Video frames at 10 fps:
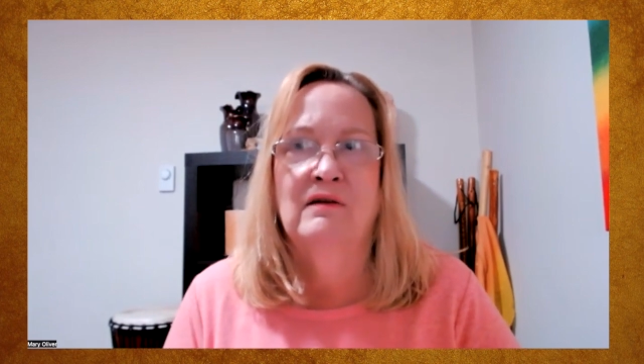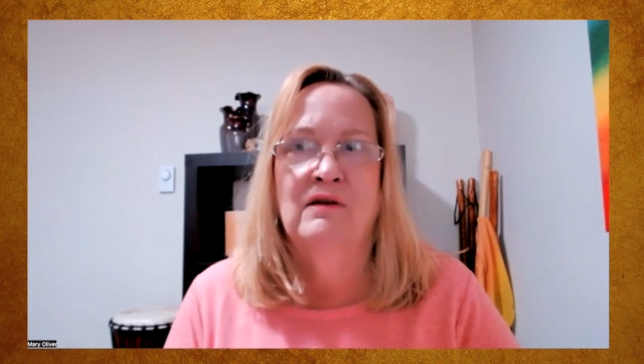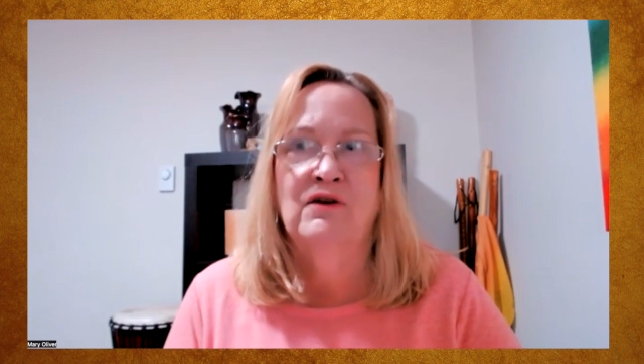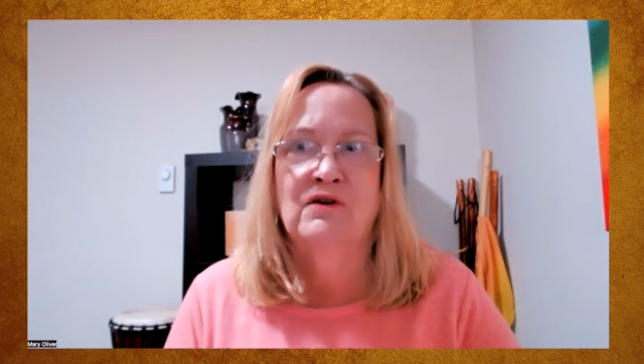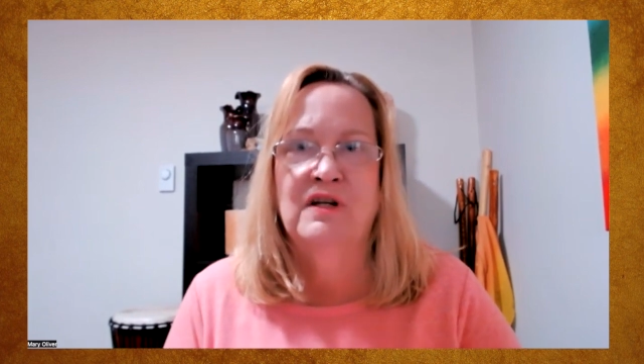
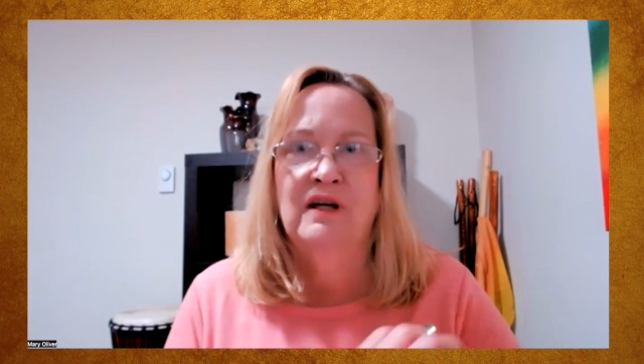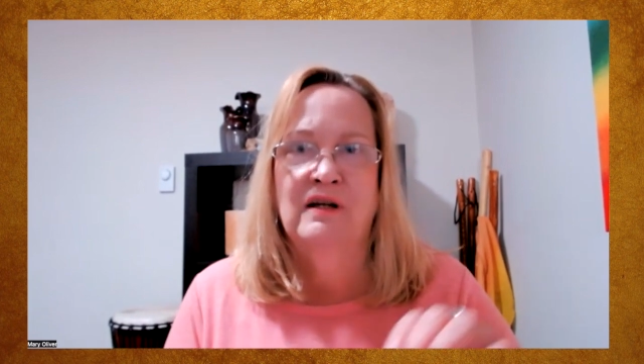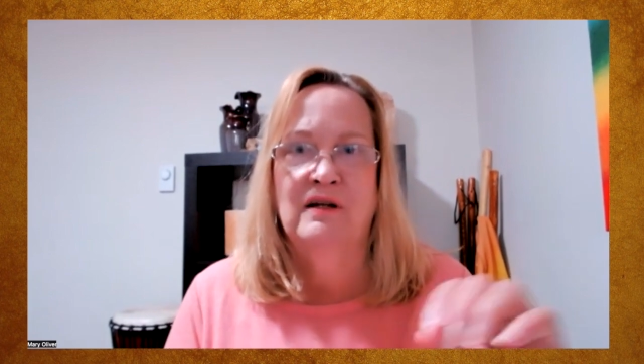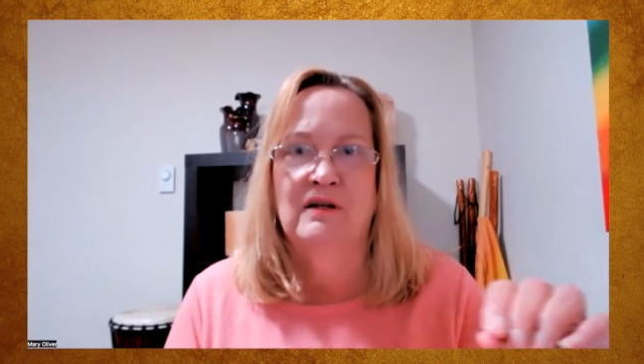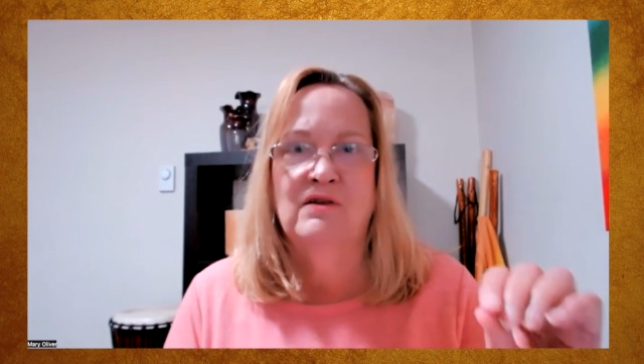you're
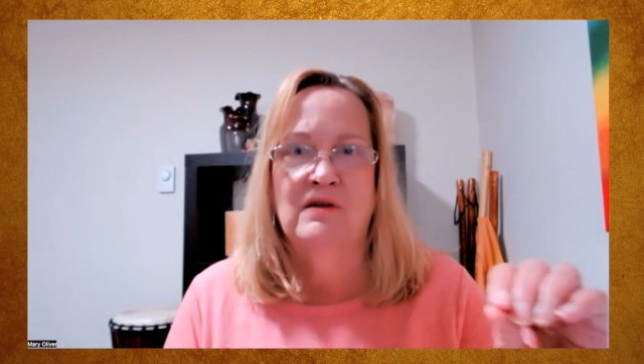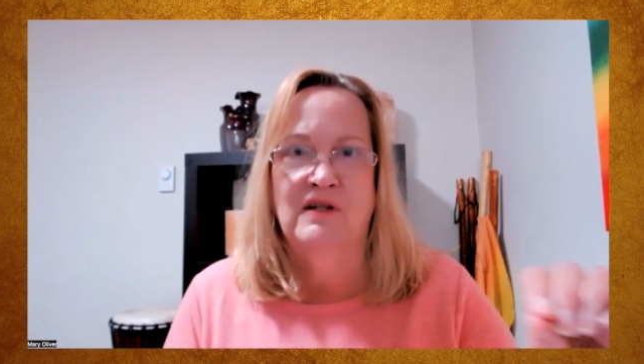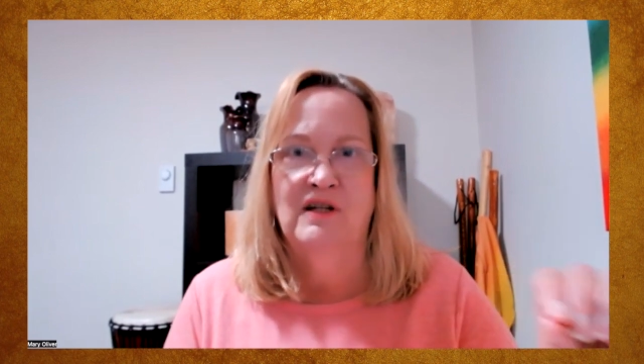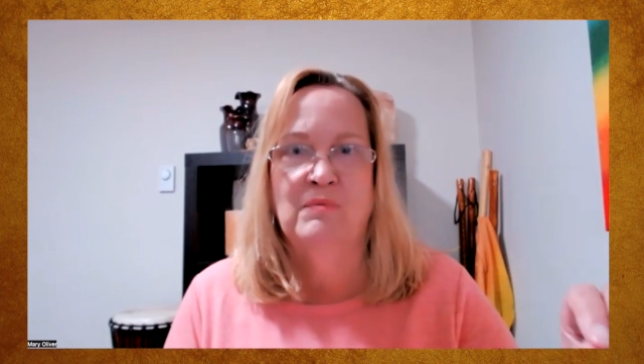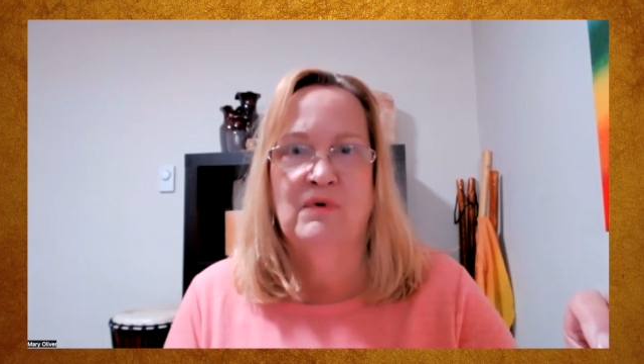taking it
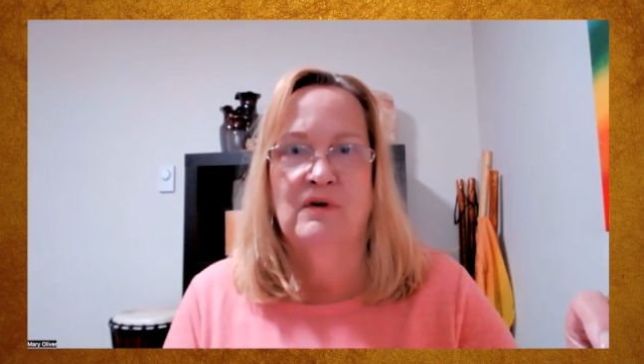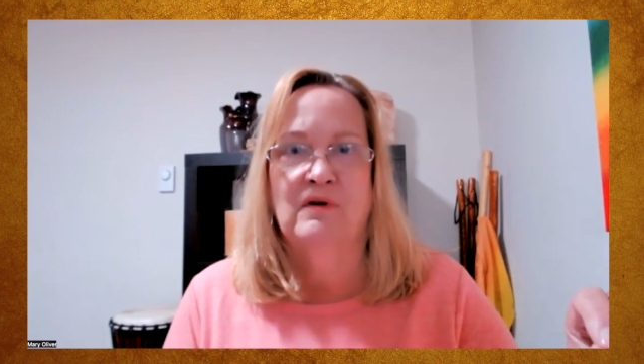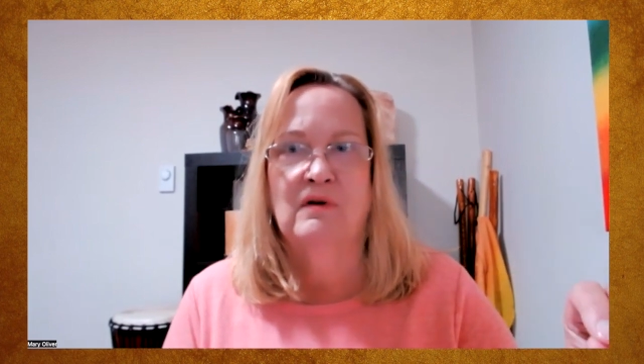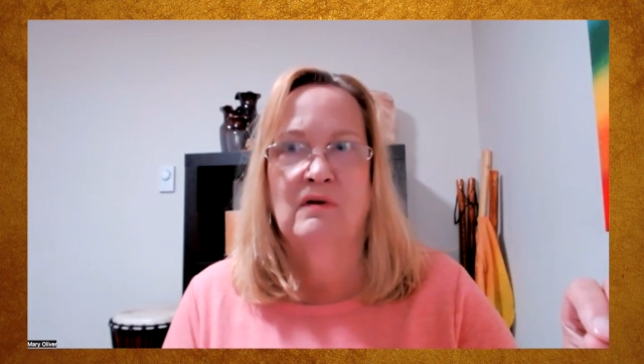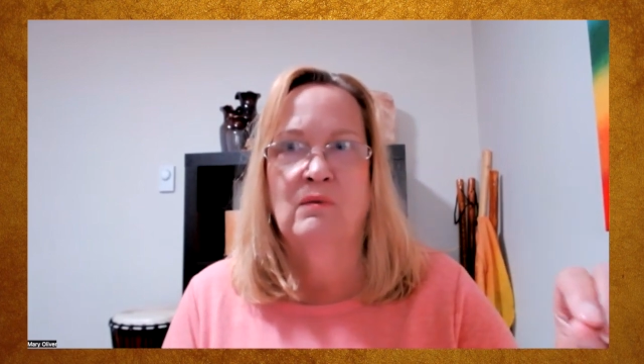
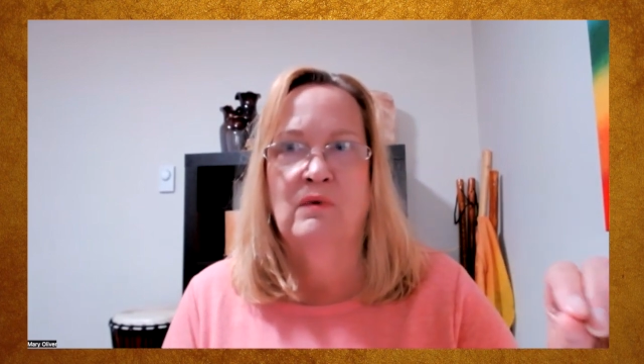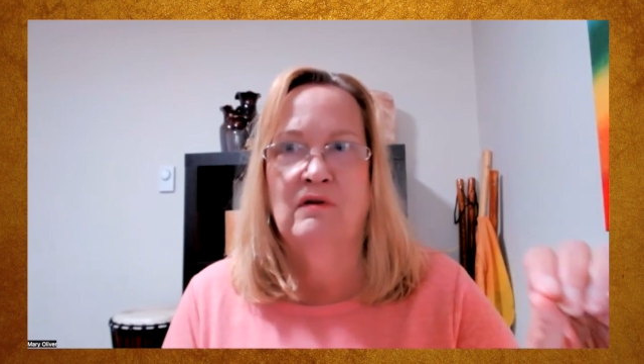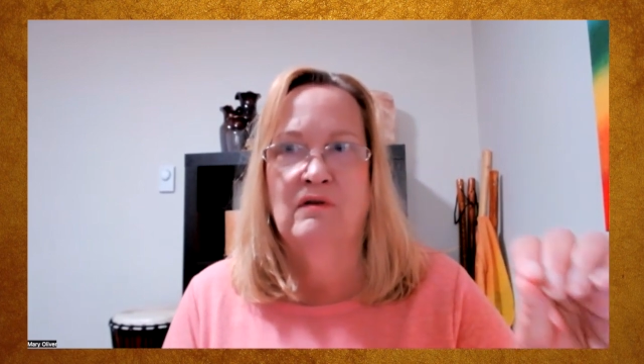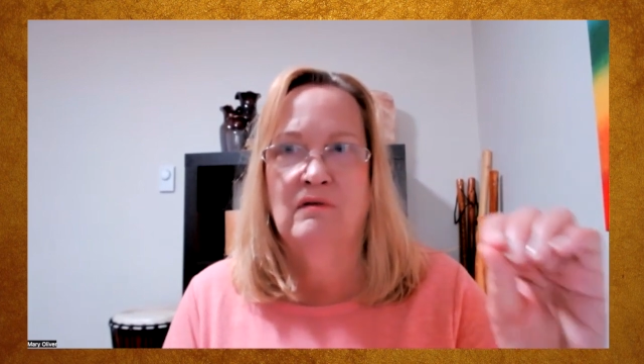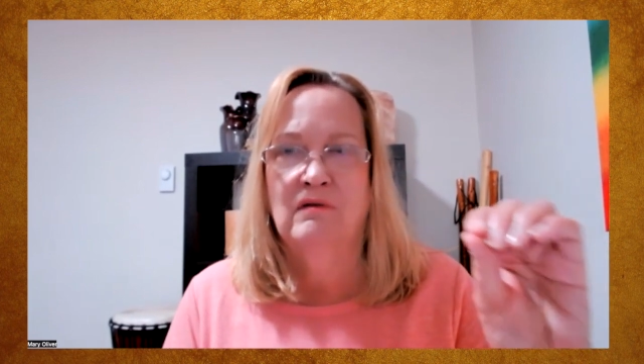deeper
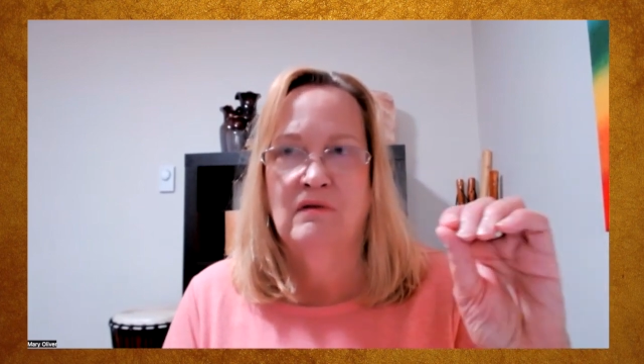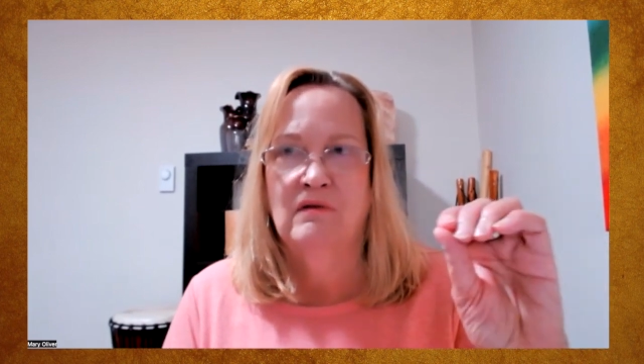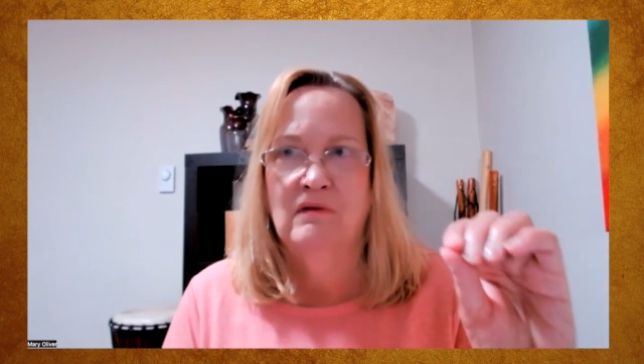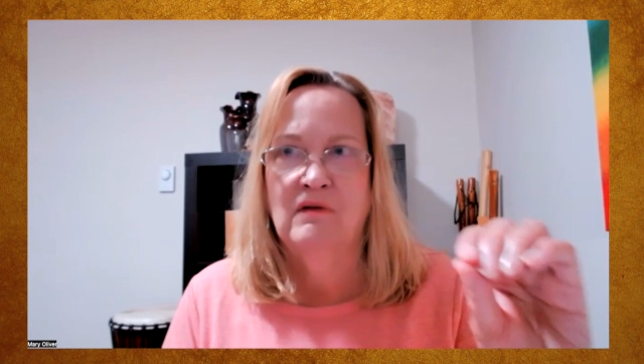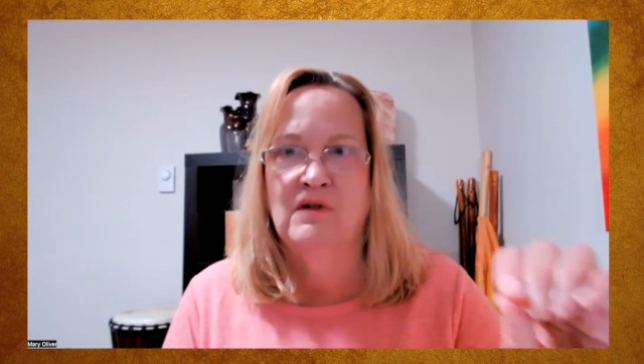with
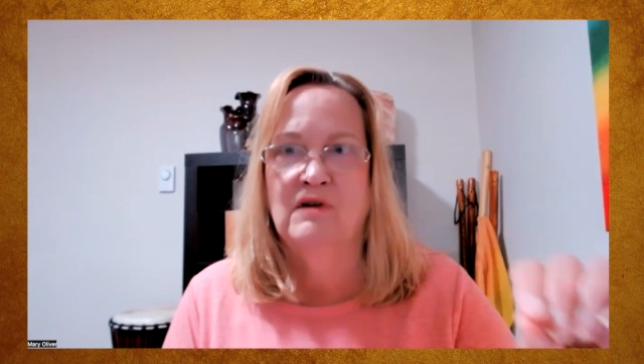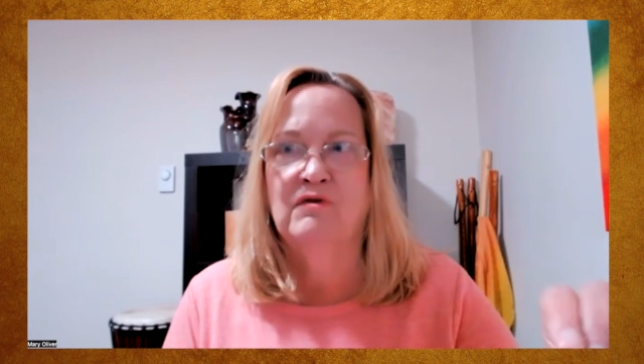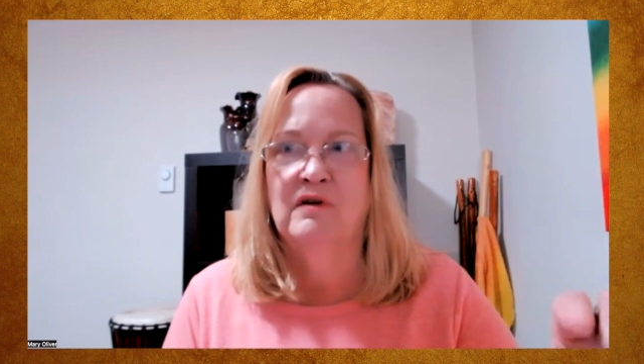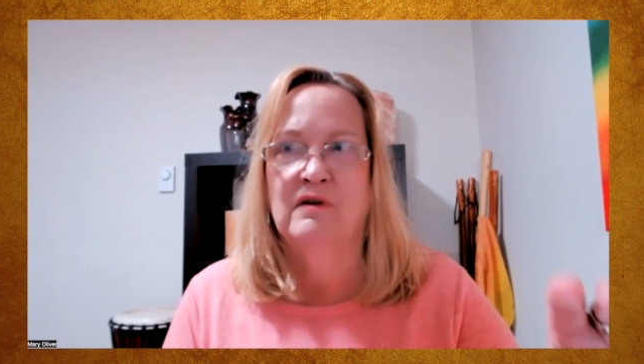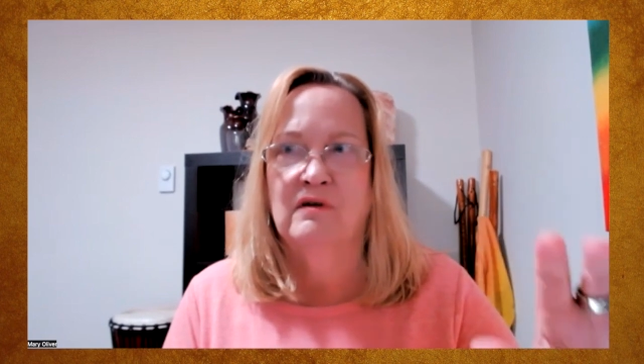the
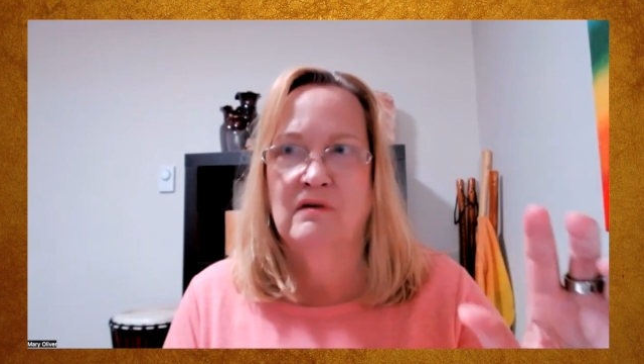different